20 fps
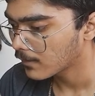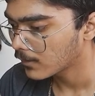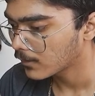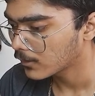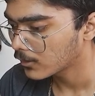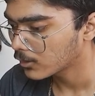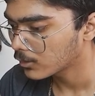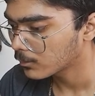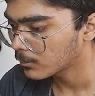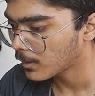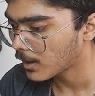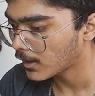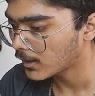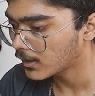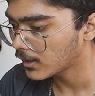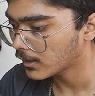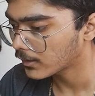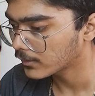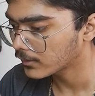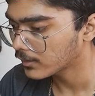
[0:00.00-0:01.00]
Smiley
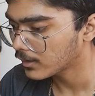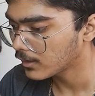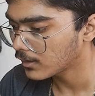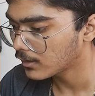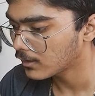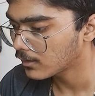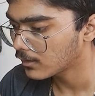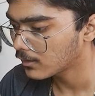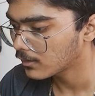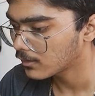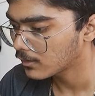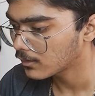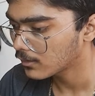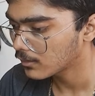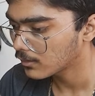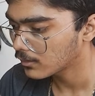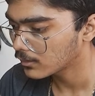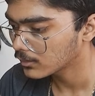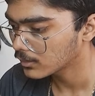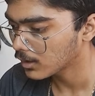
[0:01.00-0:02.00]
Excel
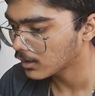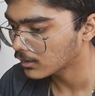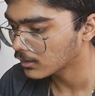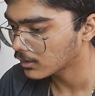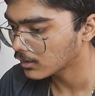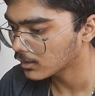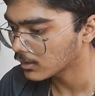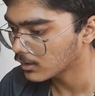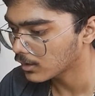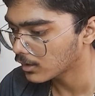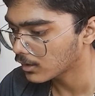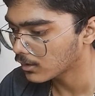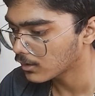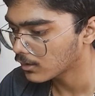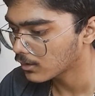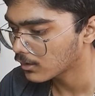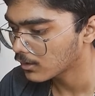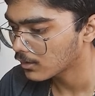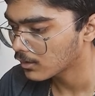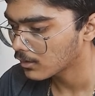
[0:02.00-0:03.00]
Dental Clinic.
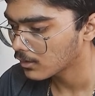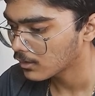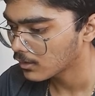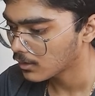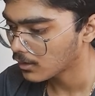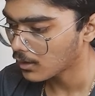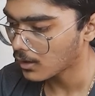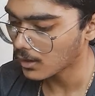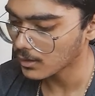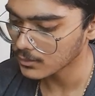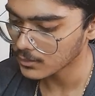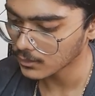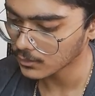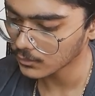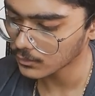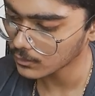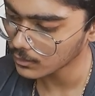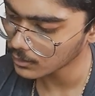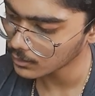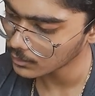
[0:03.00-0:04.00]
I'll
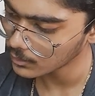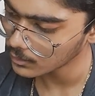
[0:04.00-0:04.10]
just